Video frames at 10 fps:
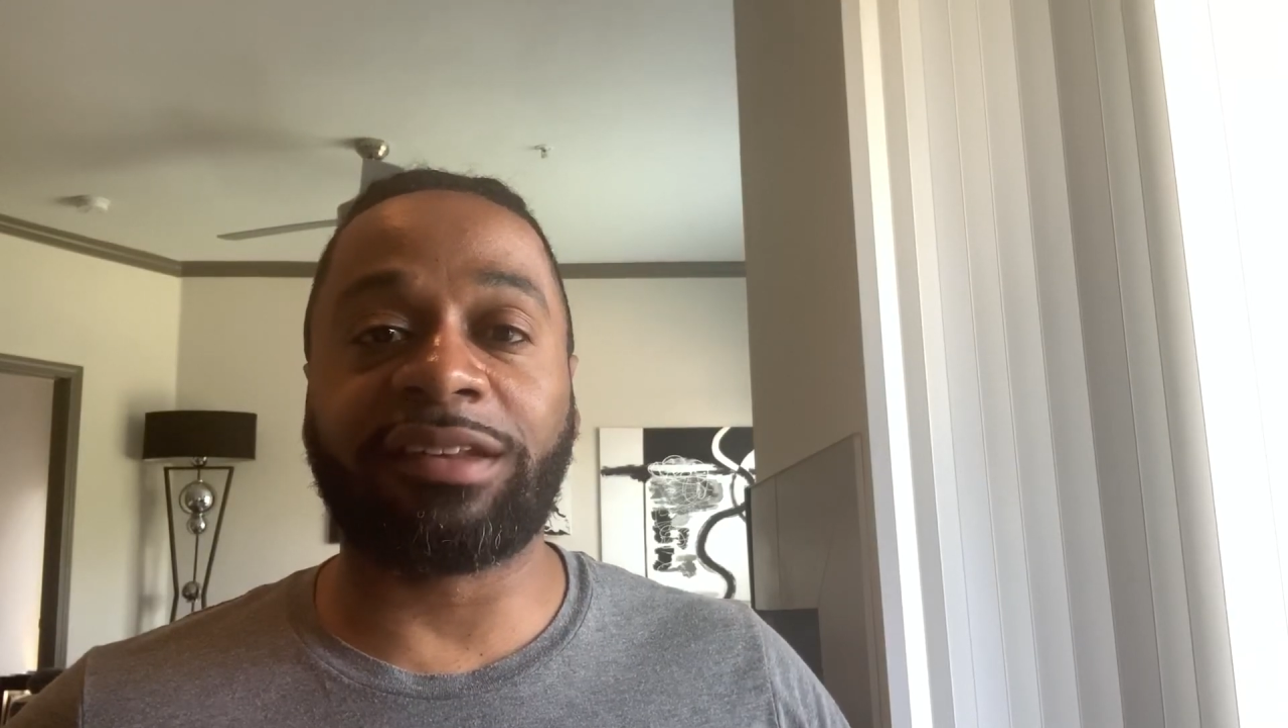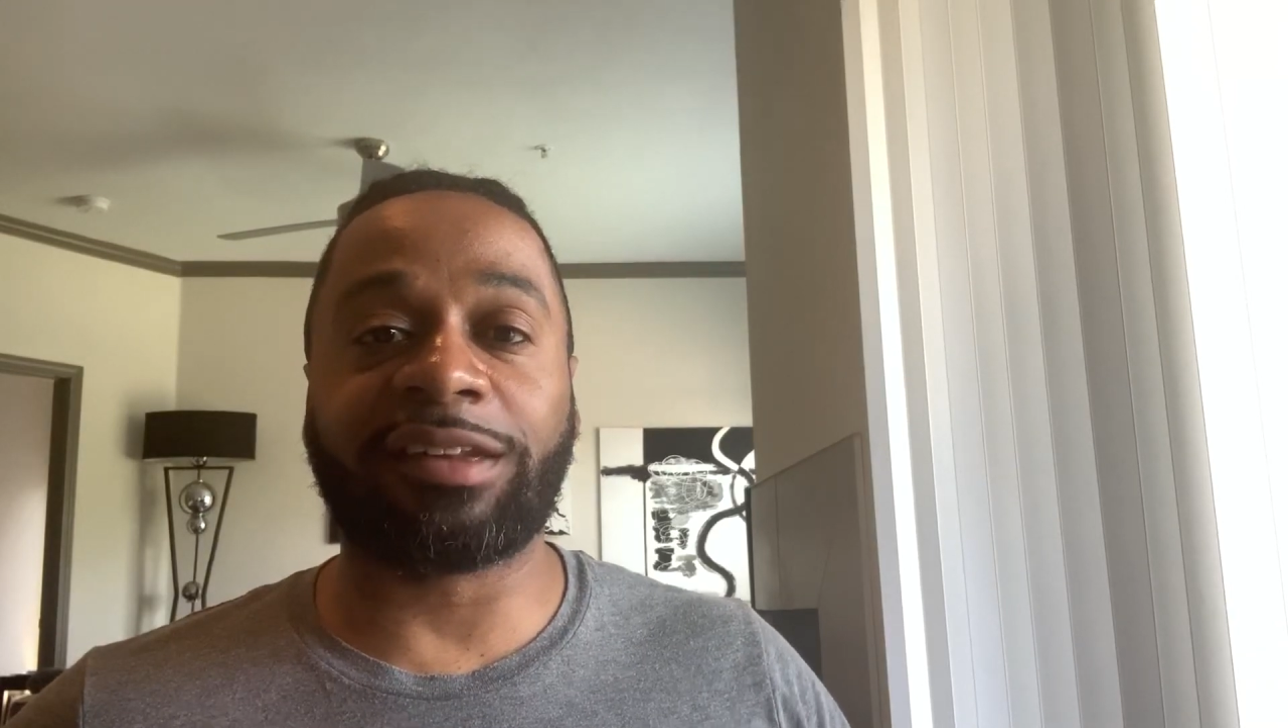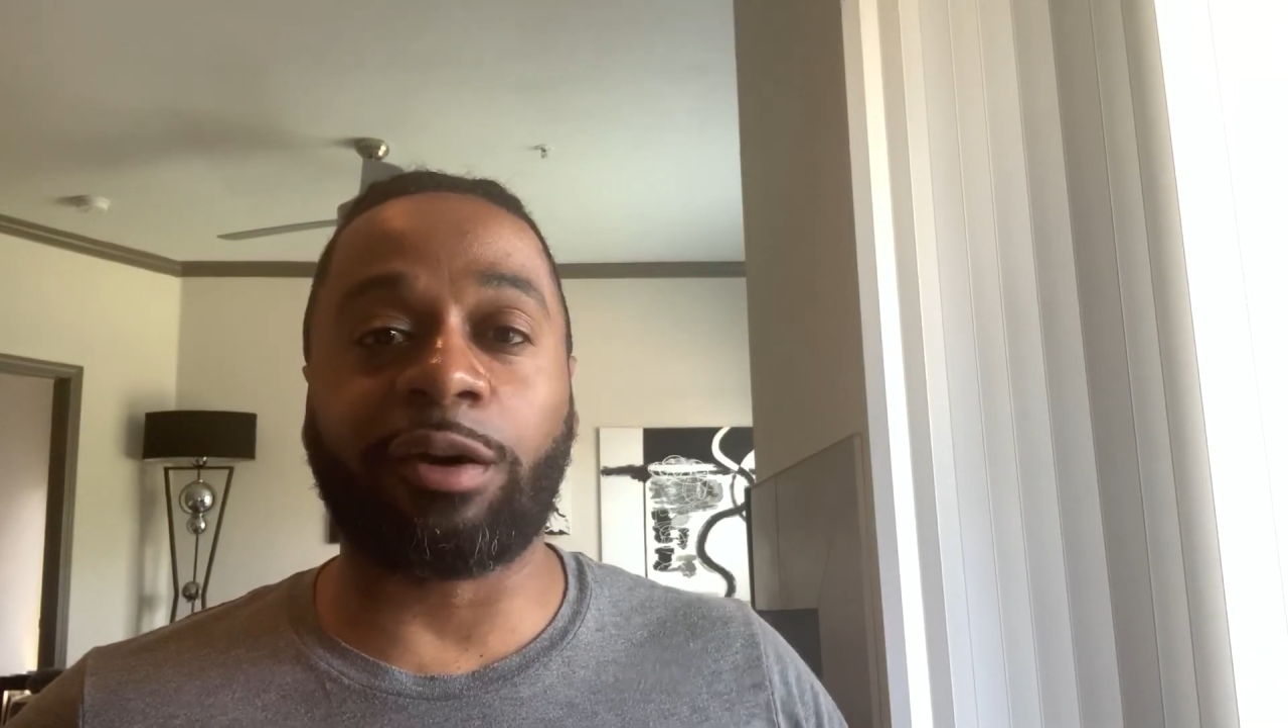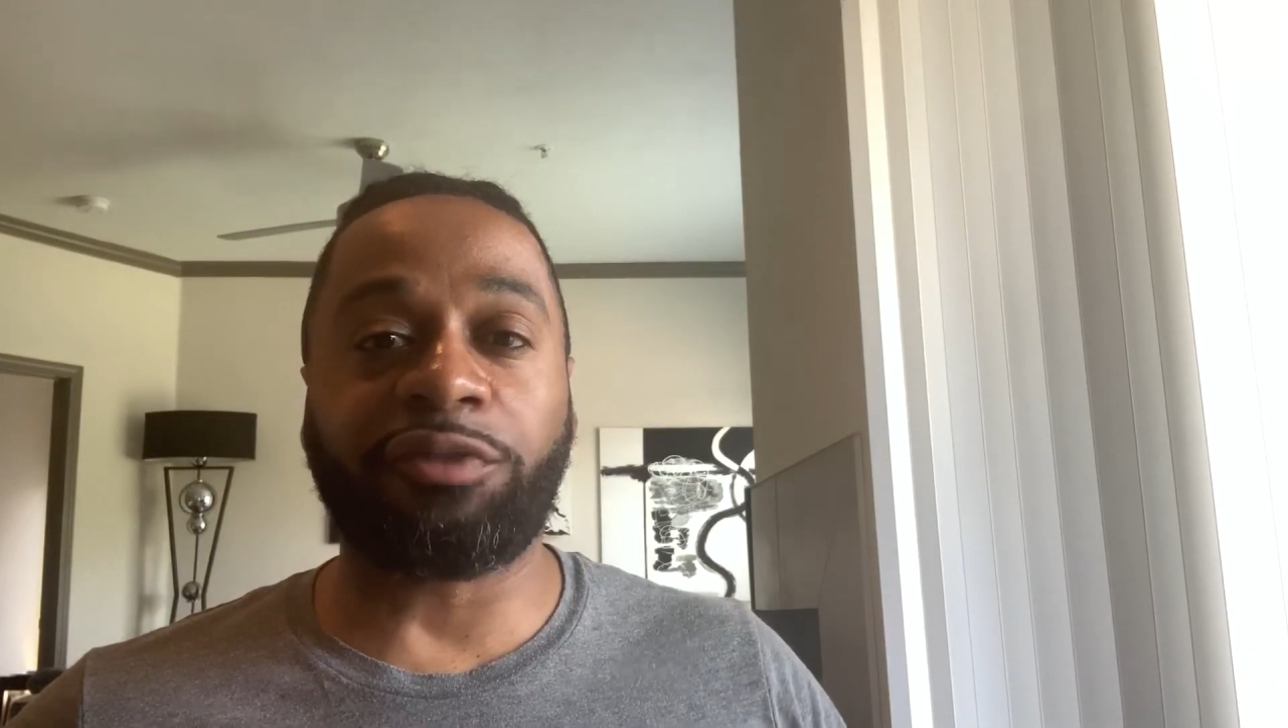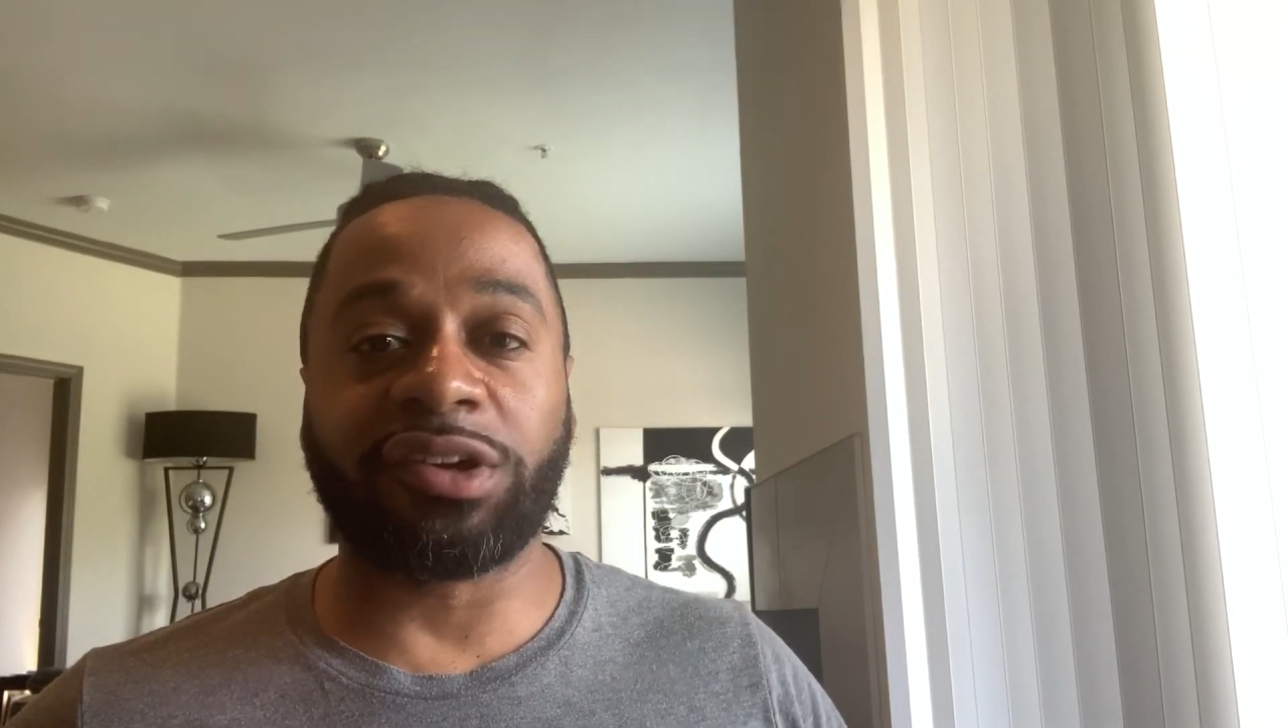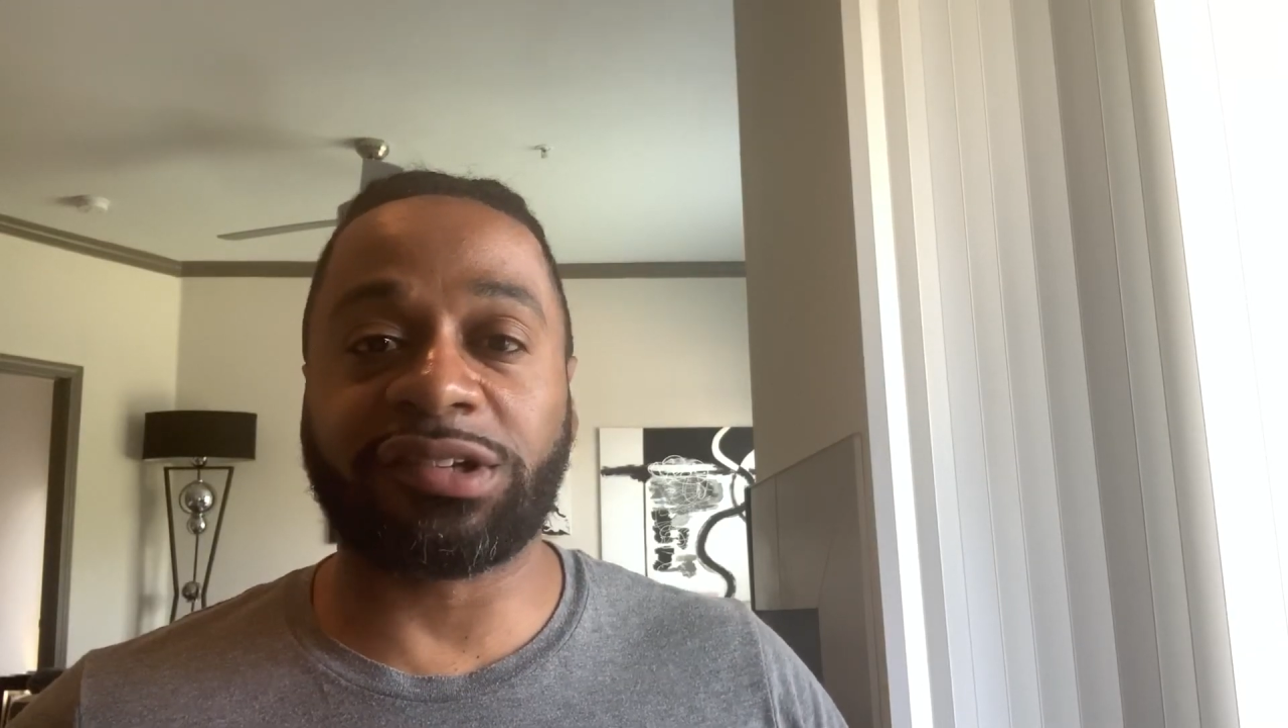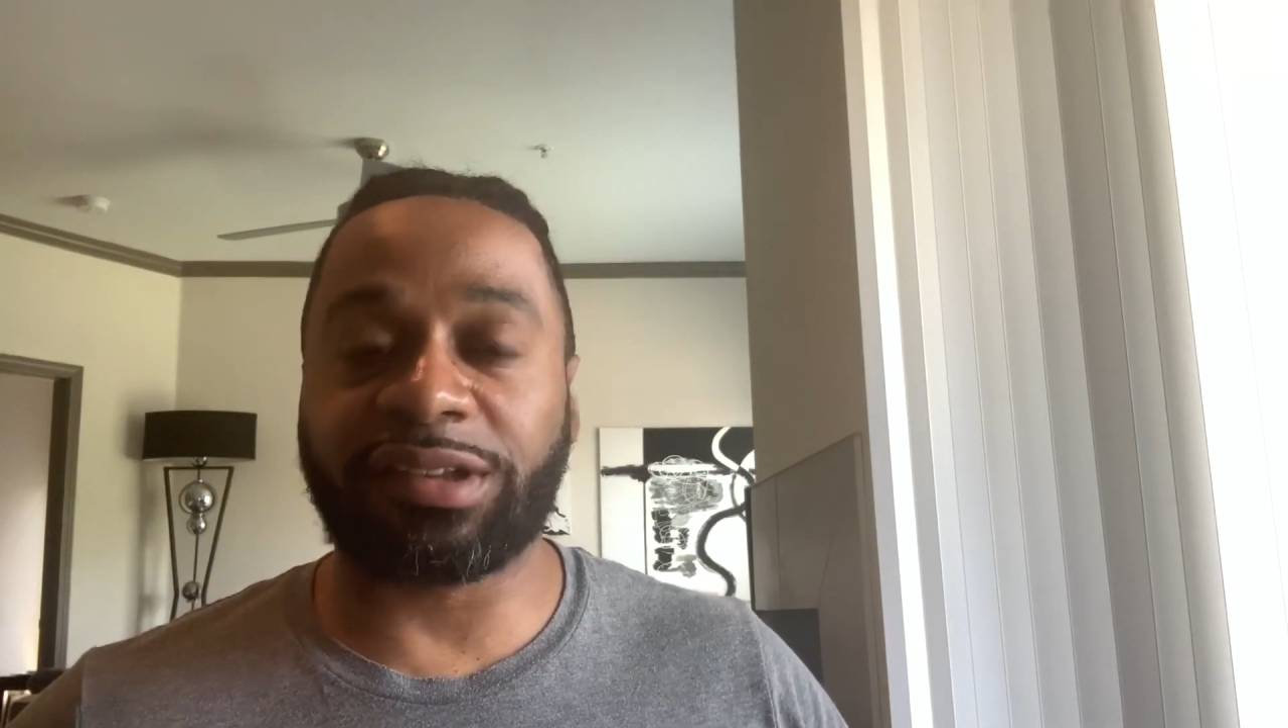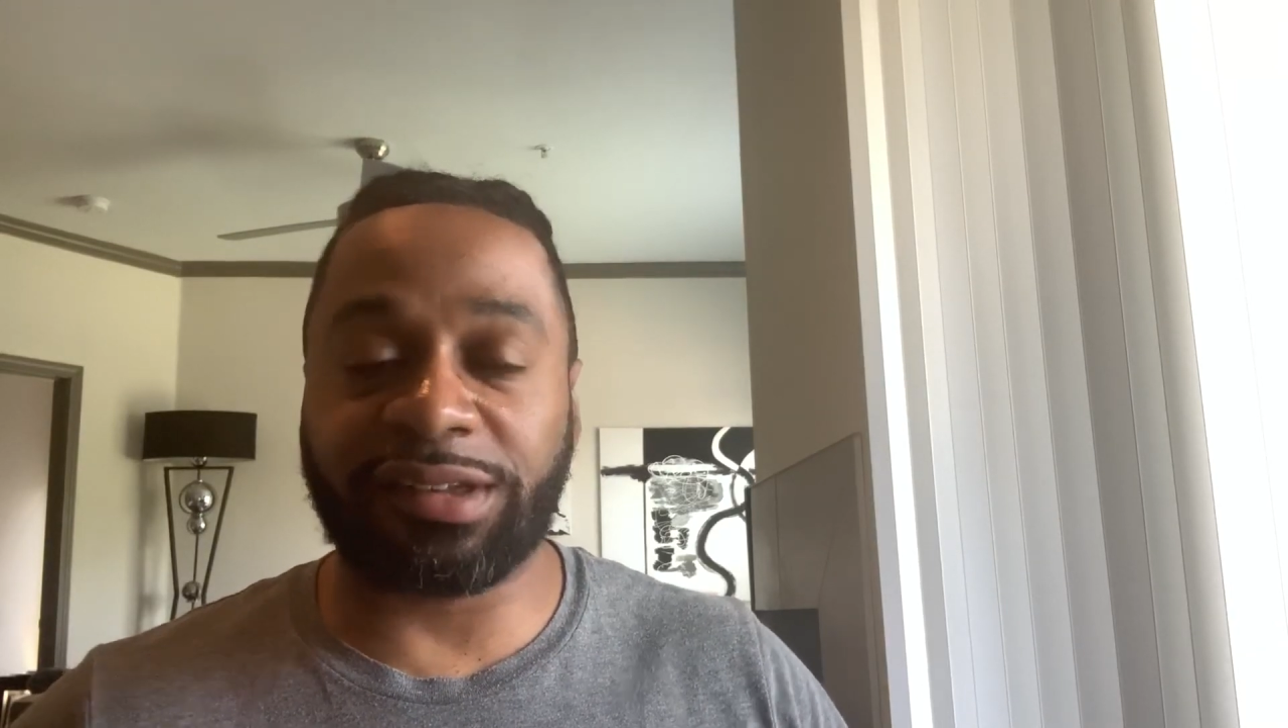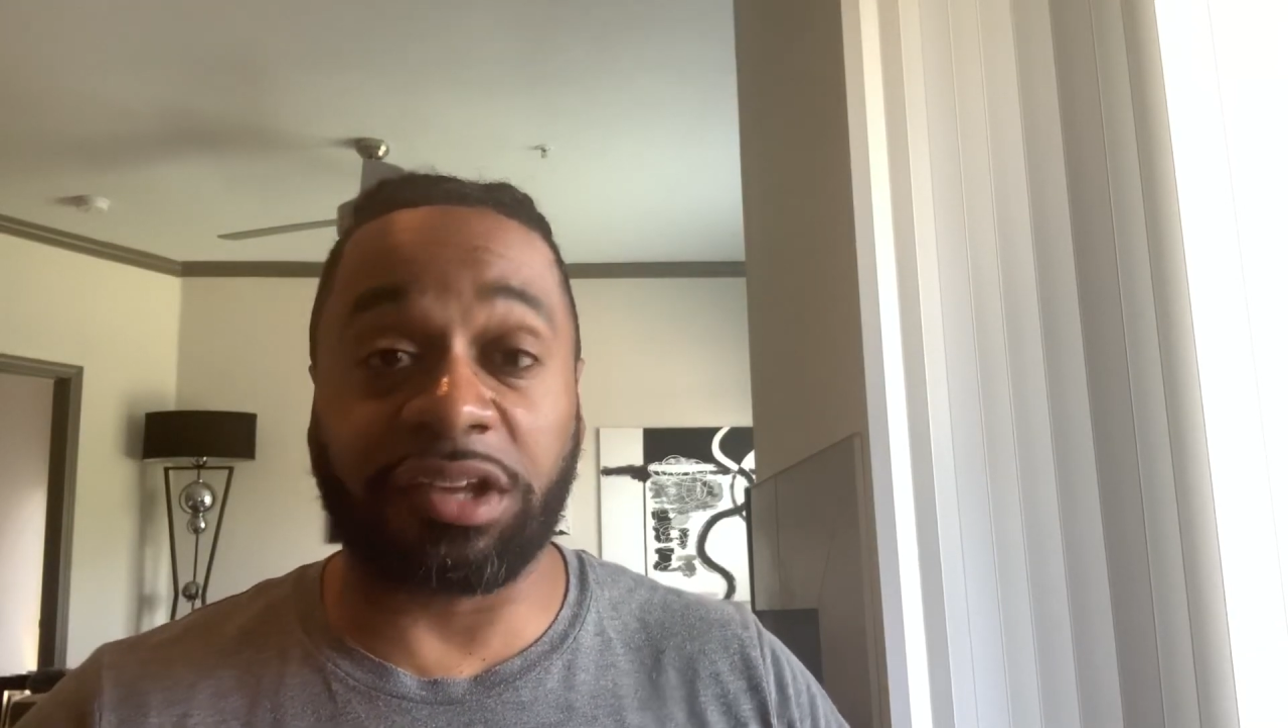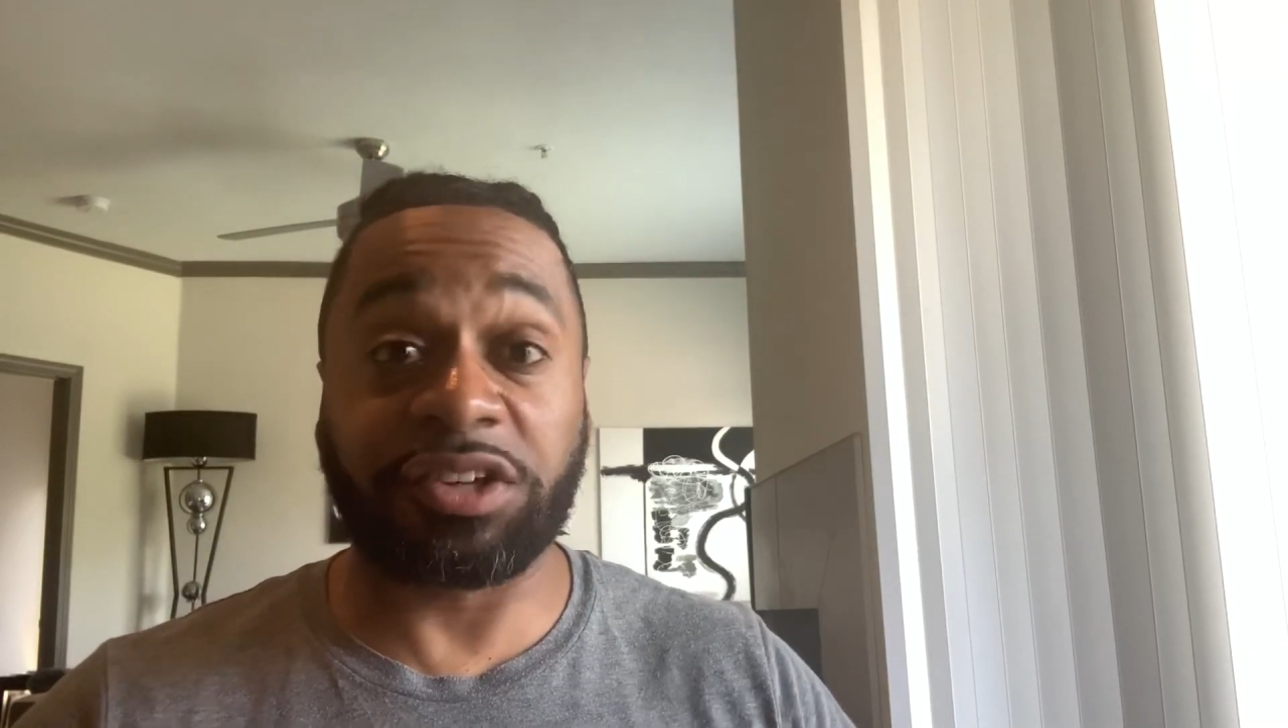selfish
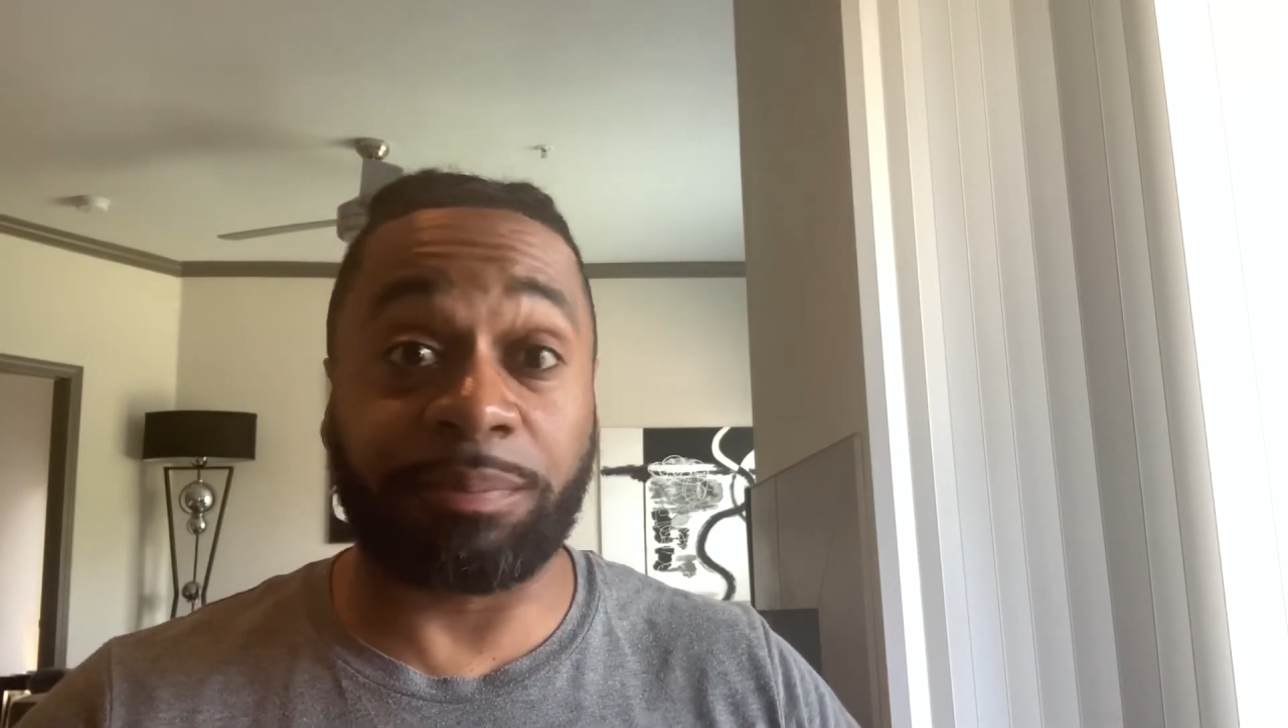is such